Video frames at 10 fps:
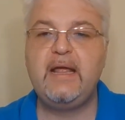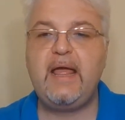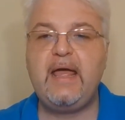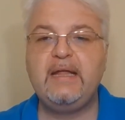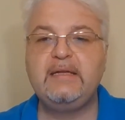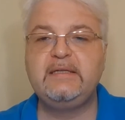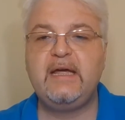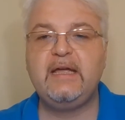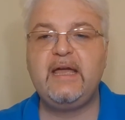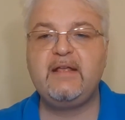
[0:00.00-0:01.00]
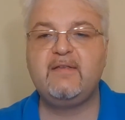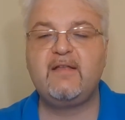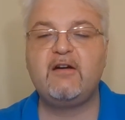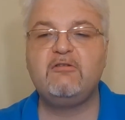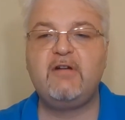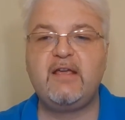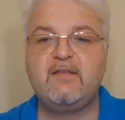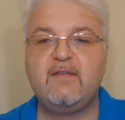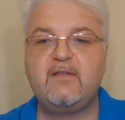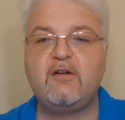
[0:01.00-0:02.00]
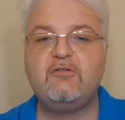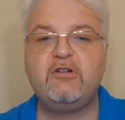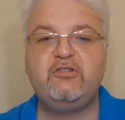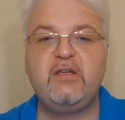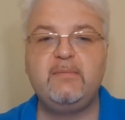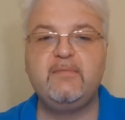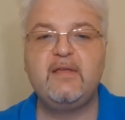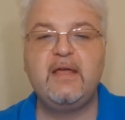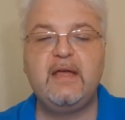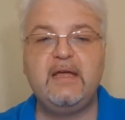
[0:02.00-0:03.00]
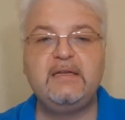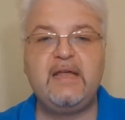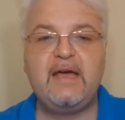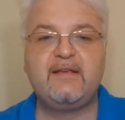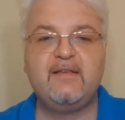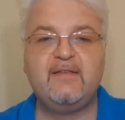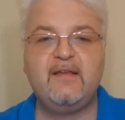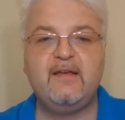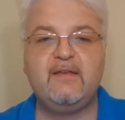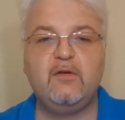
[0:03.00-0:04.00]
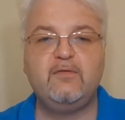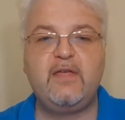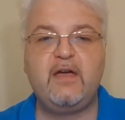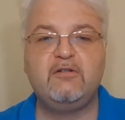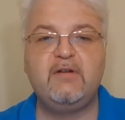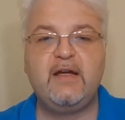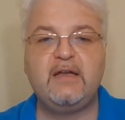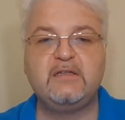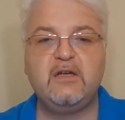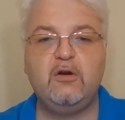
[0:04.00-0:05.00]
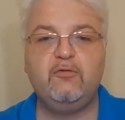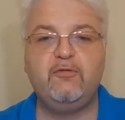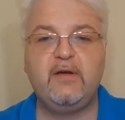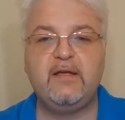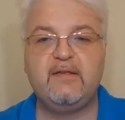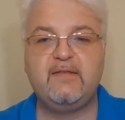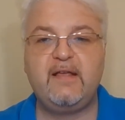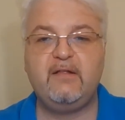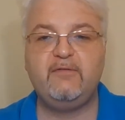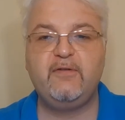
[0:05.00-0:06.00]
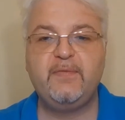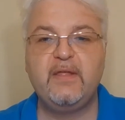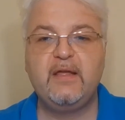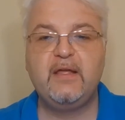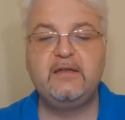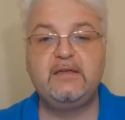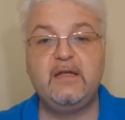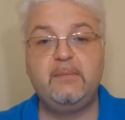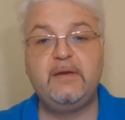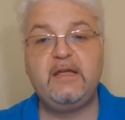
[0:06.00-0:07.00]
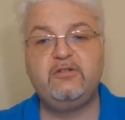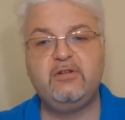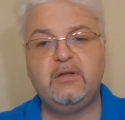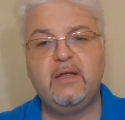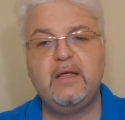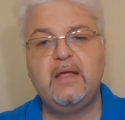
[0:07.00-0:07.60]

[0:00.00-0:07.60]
and against racist regimes in the exercise of their right of self-determination.